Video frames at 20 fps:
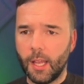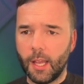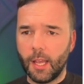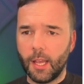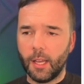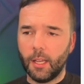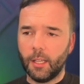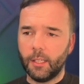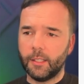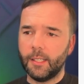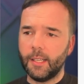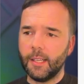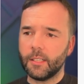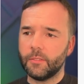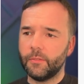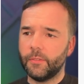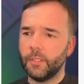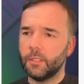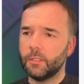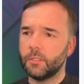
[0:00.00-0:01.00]
The next
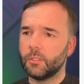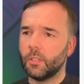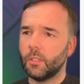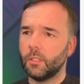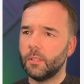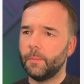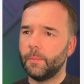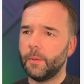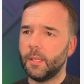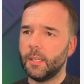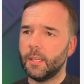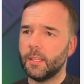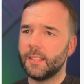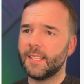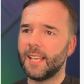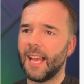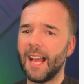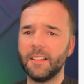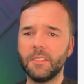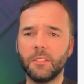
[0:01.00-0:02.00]
field is going to be
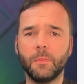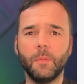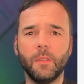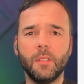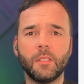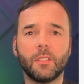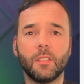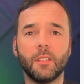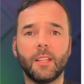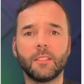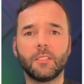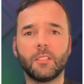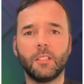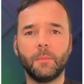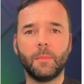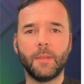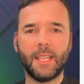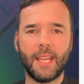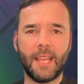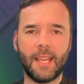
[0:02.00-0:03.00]
attachment. So that's going to
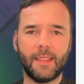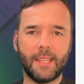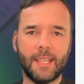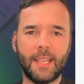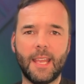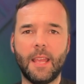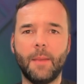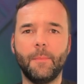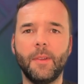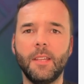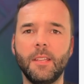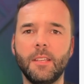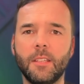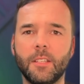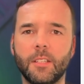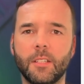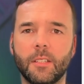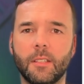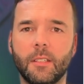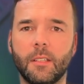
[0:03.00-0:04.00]
be the
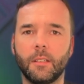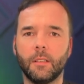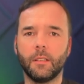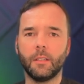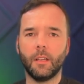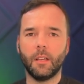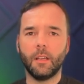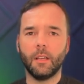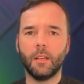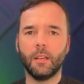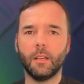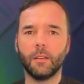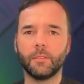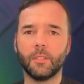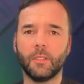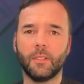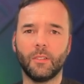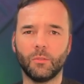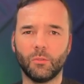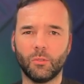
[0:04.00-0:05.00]
image.
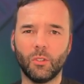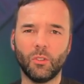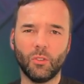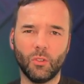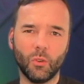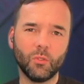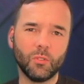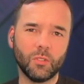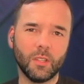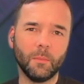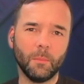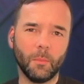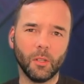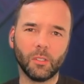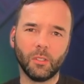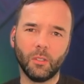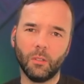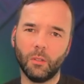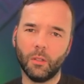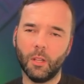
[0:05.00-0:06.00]
So those are the
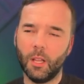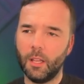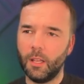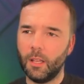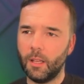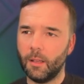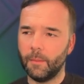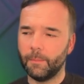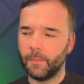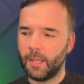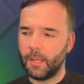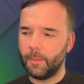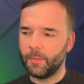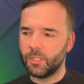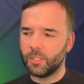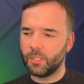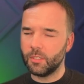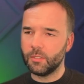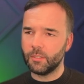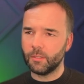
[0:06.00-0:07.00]
model
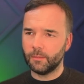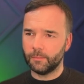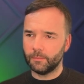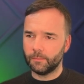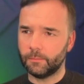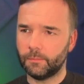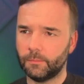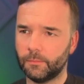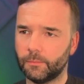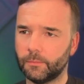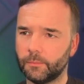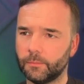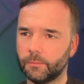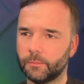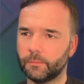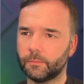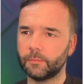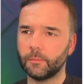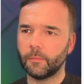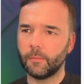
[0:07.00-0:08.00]
images.
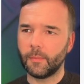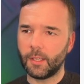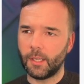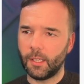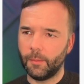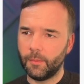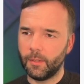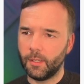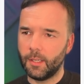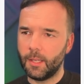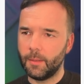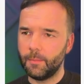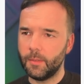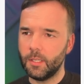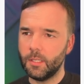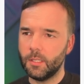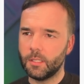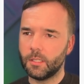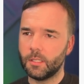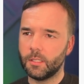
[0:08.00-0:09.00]

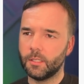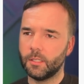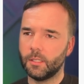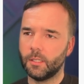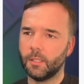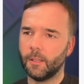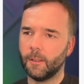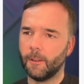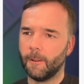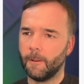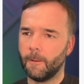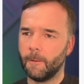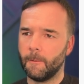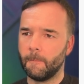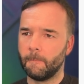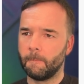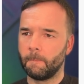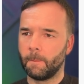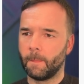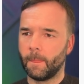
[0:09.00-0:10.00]
Image.
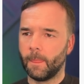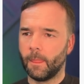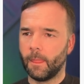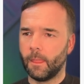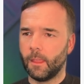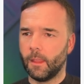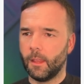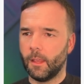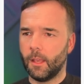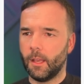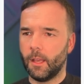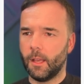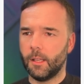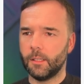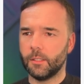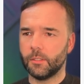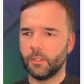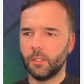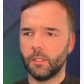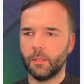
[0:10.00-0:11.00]
And
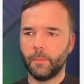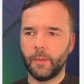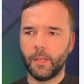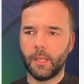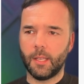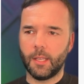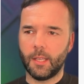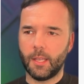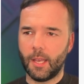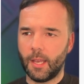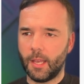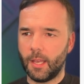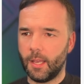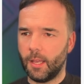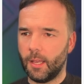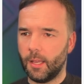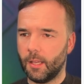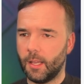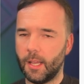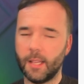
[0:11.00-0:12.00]
it's going to be
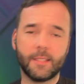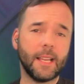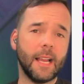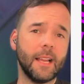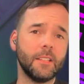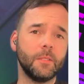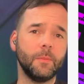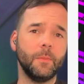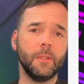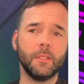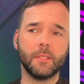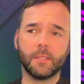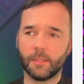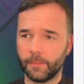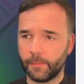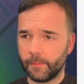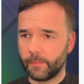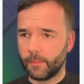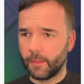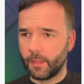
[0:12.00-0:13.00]
attachment.
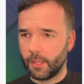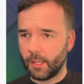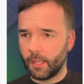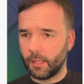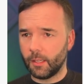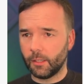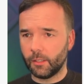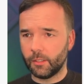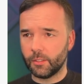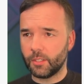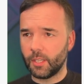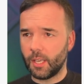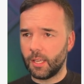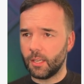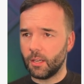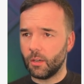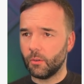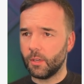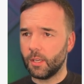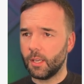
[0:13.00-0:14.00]
And I'm going to say
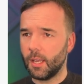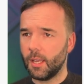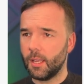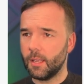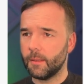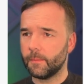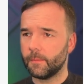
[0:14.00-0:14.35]
OK.